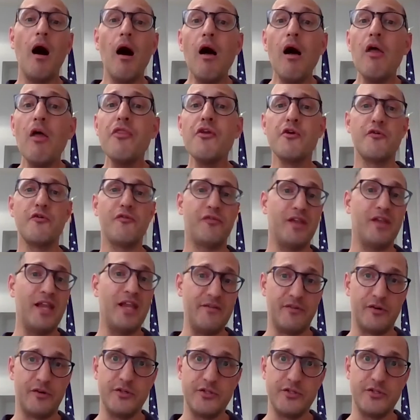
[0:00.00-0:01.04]
Other
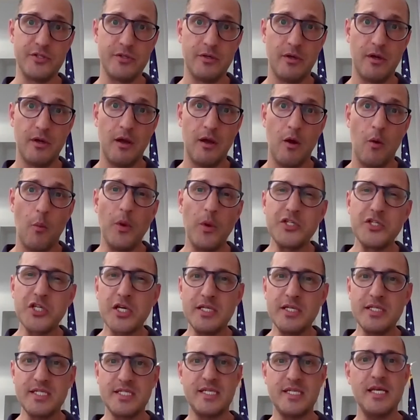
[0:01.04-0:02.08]
flavors, which
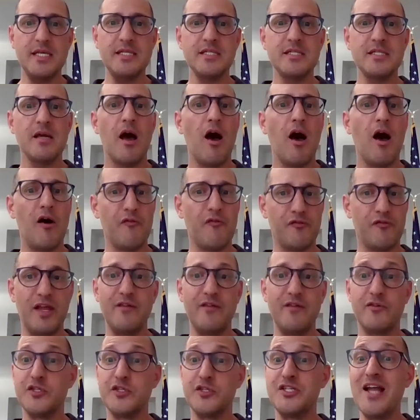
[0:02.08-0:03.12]
consist of
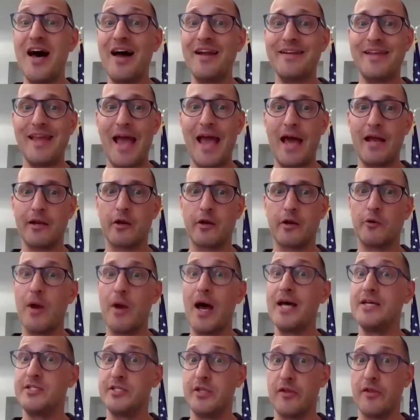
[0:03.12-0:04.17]
flavors not
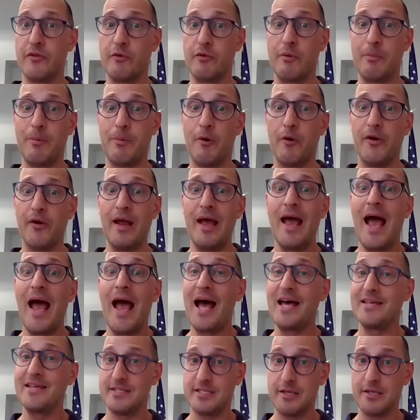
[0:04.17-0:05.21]
categorized in the report
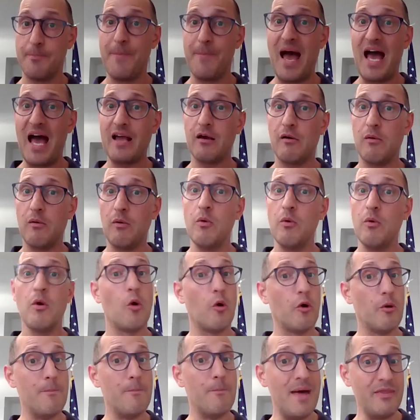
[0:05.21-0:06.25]
as tobacco
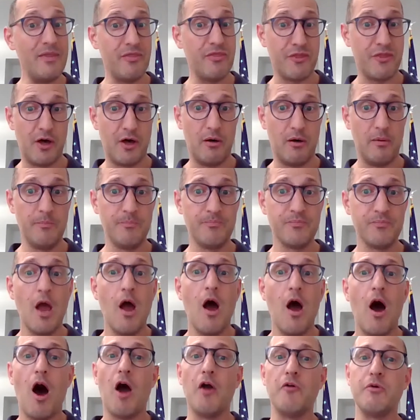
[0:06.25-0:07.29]
or menthol,
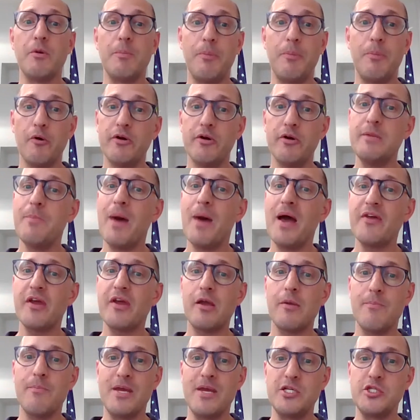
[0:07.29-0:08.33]
are reported by the
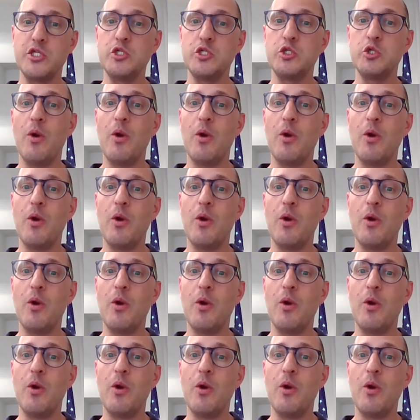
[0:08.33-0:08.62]
commission